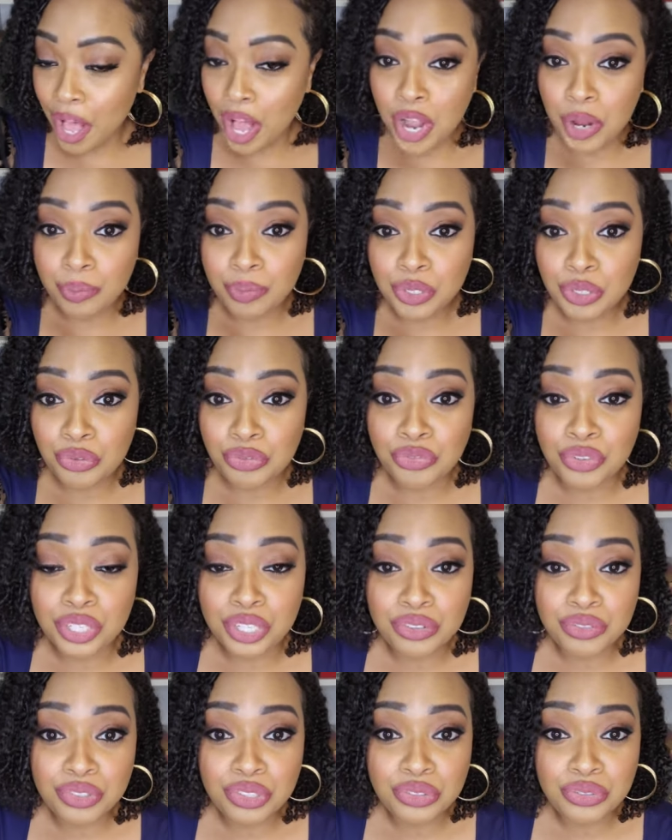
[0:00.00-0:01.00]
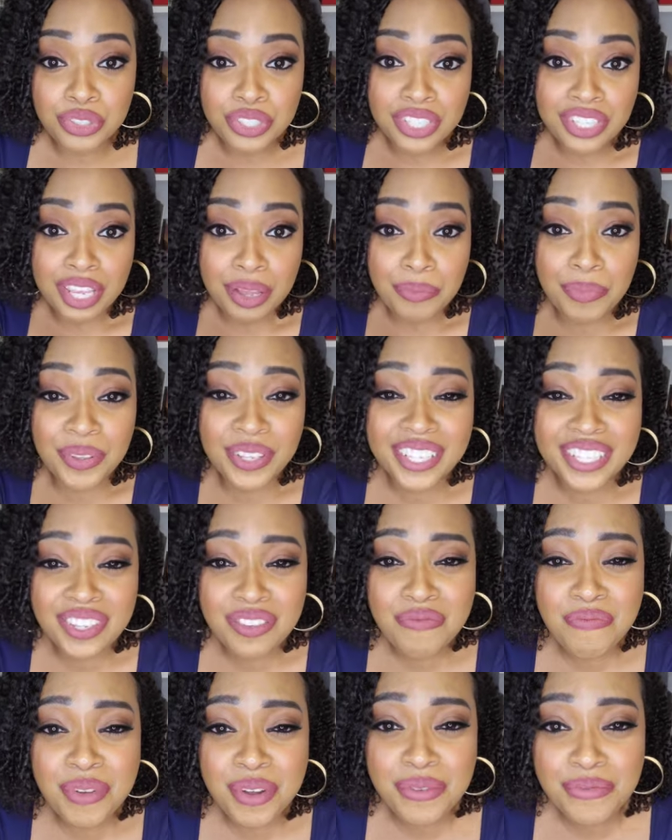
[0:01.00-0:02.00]
arms are full of different samples
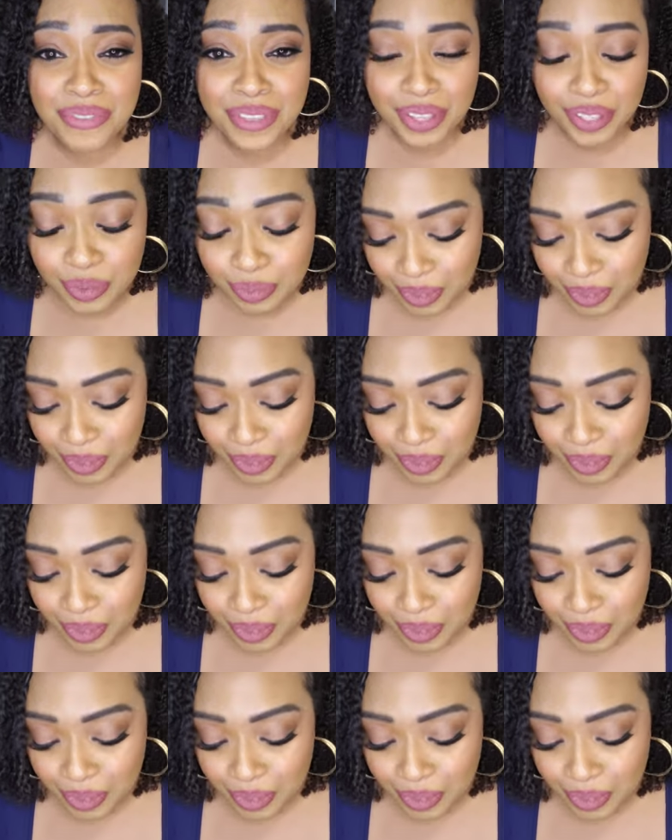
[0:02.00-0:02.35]
of perfume.